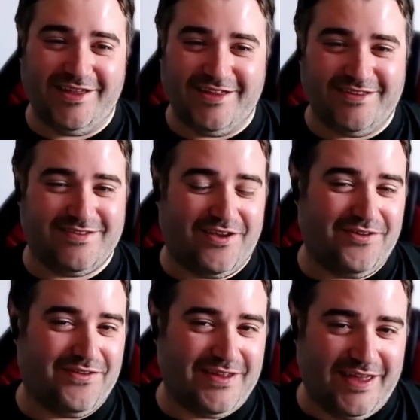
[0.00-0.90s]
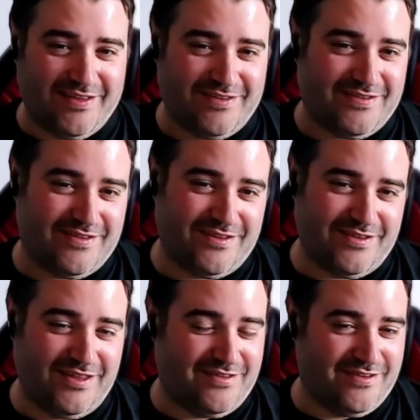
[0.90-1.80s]
So
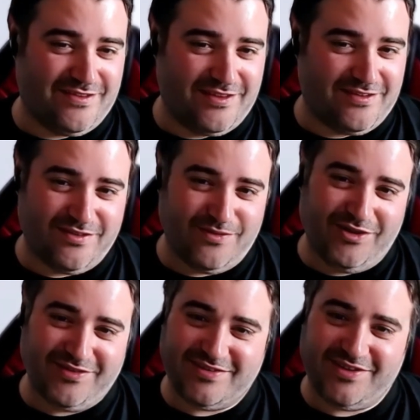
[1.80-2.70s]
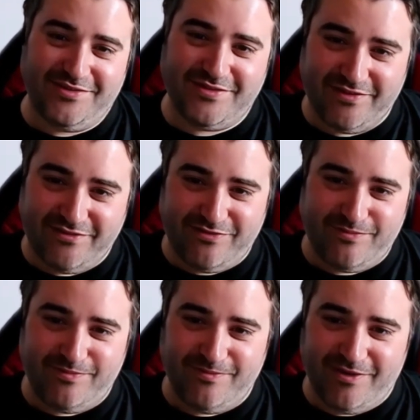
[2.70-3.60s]
this is the world exclusive
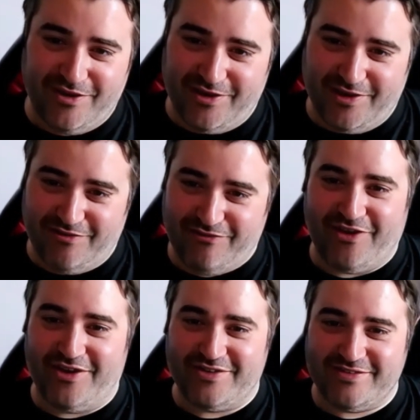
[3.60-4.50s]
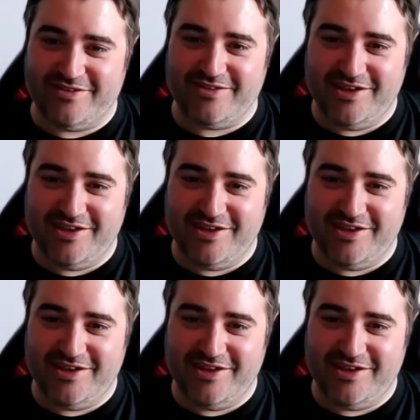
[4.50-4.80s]
first